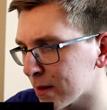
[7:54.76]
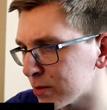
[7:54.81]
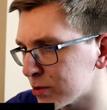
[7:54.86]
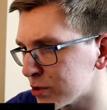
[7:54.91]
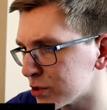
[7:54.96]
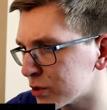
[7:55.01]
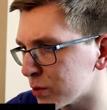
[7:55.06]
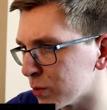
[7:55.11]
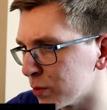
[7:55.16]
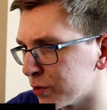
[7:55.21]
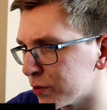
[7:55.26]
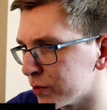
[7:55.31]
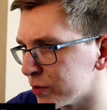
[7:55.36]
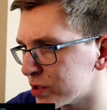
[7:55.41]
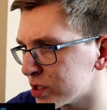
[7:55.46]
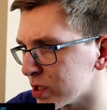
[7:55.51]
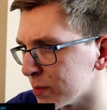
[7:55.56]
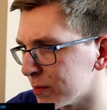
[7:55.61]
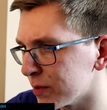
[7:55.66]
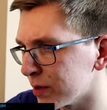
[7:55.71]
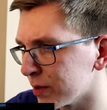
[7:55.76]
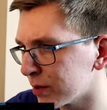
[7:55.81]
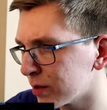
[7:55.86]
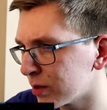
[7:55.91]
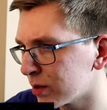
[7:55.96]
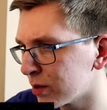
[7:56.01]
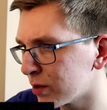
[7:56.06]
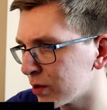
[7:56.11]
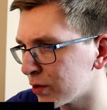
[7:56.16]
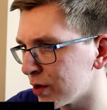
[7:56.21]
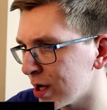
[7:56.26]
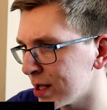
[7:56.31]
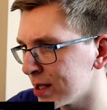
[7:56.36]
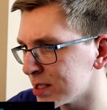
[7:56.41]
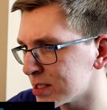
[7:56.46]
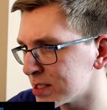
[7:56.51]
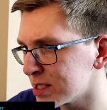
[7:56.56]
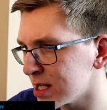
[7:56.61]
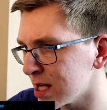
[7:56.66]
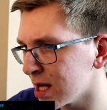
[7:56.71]
Just going through some of the
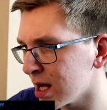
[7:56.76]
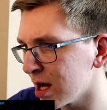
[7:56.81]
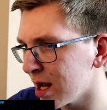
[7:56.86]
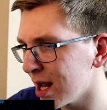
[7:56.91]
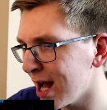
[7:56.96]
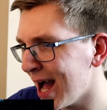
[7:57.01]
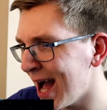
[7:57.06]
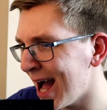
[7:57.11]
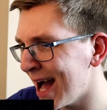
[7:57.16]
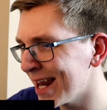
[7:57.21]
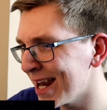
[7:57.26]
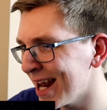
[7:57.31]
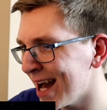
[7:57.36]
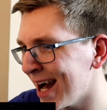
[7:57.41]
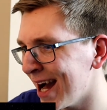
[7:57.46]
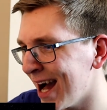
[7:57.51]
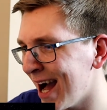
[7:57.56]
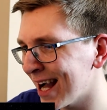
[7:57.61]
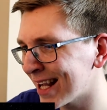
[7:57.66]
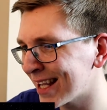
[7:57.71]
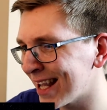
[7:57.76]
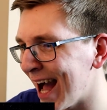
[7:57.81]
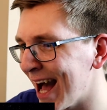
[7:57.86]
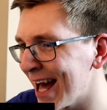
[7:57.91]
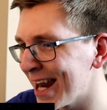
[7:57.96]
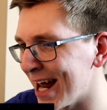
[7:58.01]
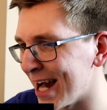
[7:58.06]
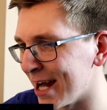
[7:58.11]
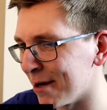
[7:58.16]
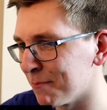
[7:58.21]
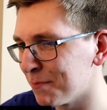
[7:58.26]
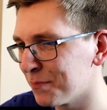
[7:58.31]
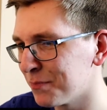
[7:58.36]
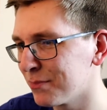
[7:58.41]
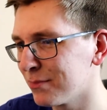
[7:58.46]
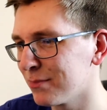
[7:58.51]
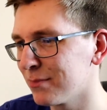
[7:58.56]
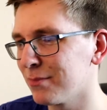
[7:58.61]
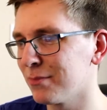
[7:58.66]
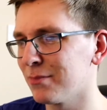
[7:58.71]
credits here. Anna Akana.
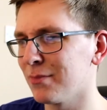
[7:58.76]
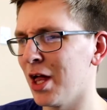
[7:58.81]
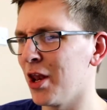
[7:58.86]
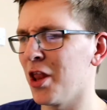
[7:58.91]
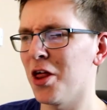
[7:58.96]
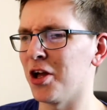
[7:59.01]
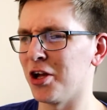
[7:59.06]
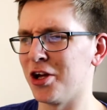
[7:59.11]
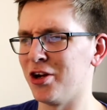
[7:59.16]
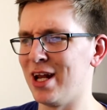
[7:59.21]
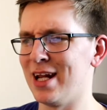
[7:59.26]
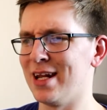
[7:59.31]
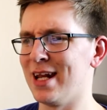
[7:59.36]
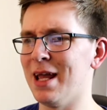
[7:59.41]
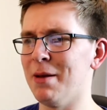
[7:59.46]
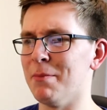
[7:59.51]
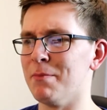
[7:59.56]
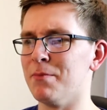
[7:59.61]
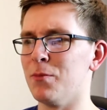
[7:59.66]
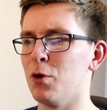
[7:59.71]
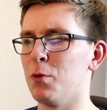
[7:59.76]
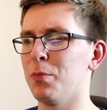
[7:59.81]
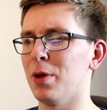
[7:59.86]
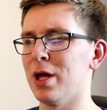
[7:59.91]
Another great name.